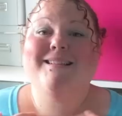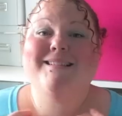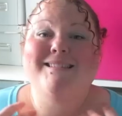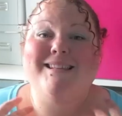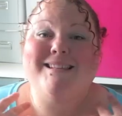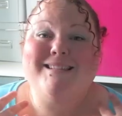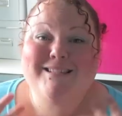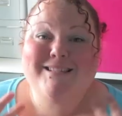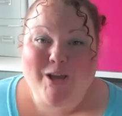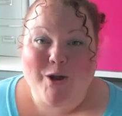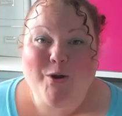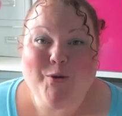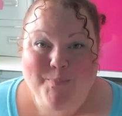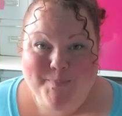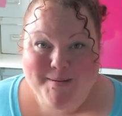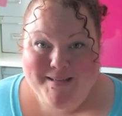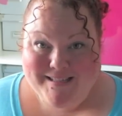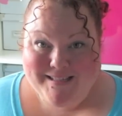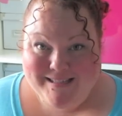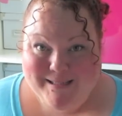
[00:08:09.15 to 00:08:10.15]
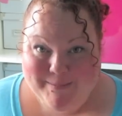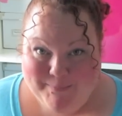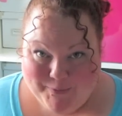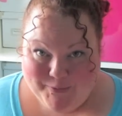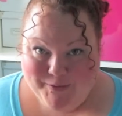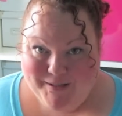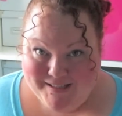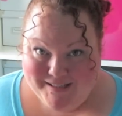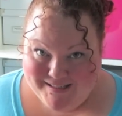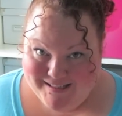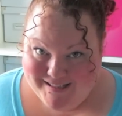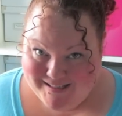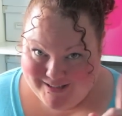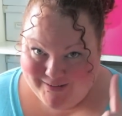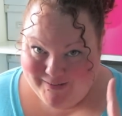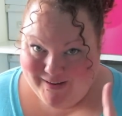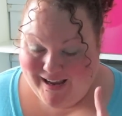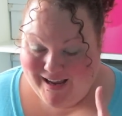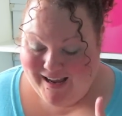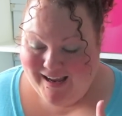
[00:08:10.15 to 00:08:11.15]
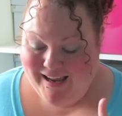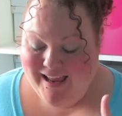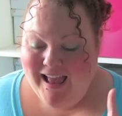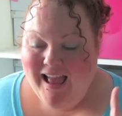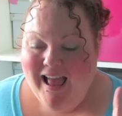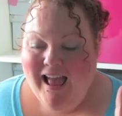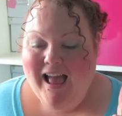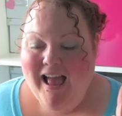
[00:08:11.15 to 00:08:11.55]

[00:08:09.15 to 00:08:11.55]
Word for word: So don't be disappointed, okay?